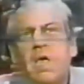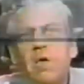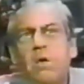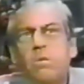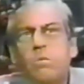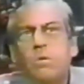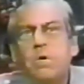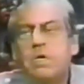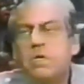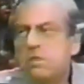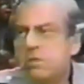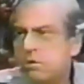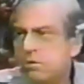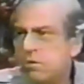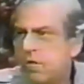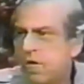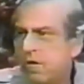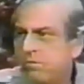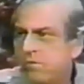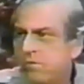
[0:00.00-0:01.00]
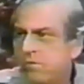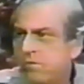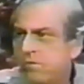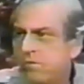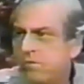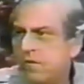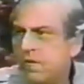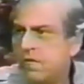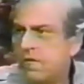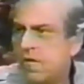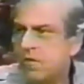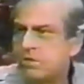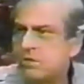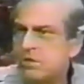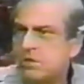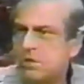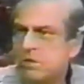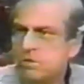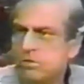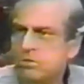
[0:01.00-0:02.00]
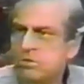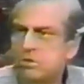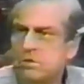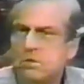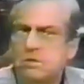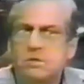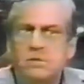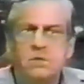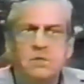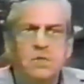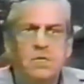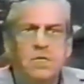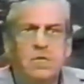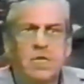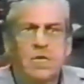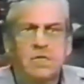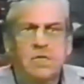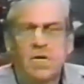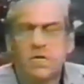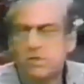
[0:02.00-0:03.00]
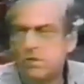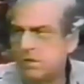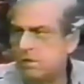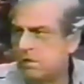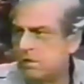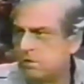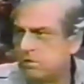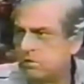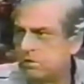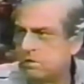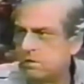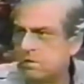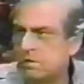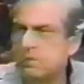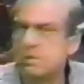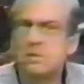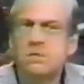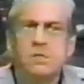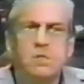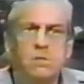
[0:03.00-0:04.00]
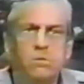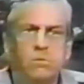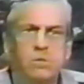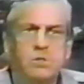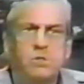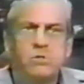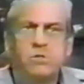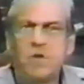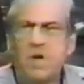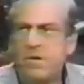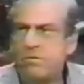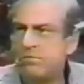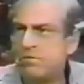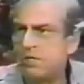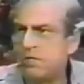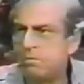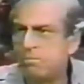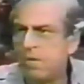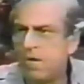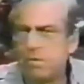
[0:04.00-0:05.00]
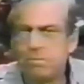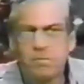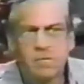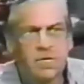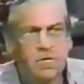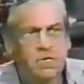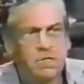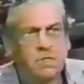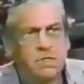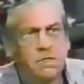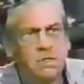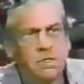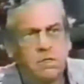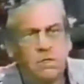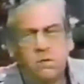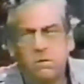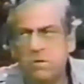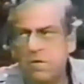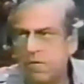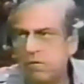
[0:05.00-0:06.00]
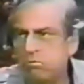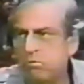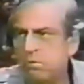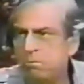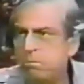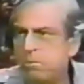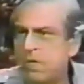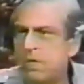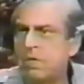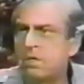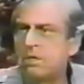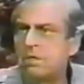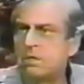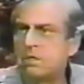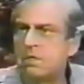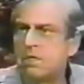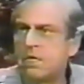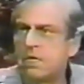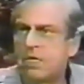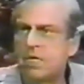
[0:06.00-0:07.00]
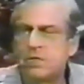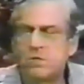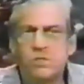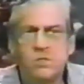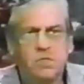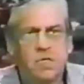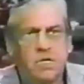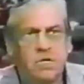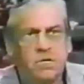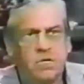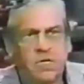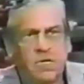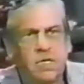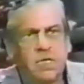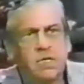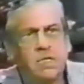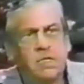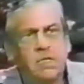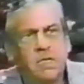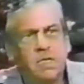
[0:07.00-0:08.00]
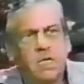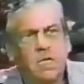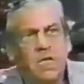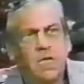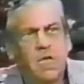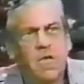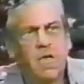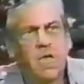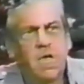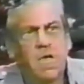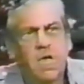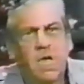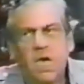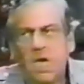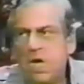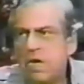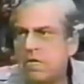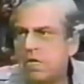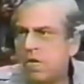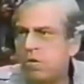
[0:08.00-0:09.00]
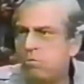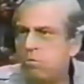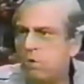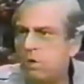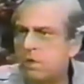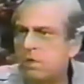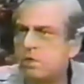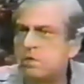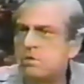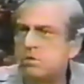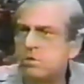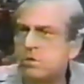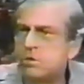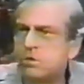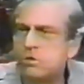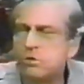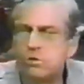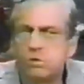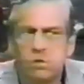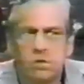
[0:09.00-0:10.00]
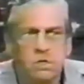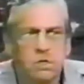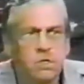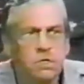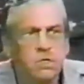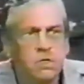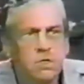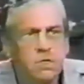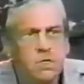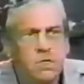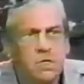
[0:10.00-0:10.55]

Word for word: We do have a constitution. That constitution was drafted by men who had rebelled against tyranny, and they wanted to ensure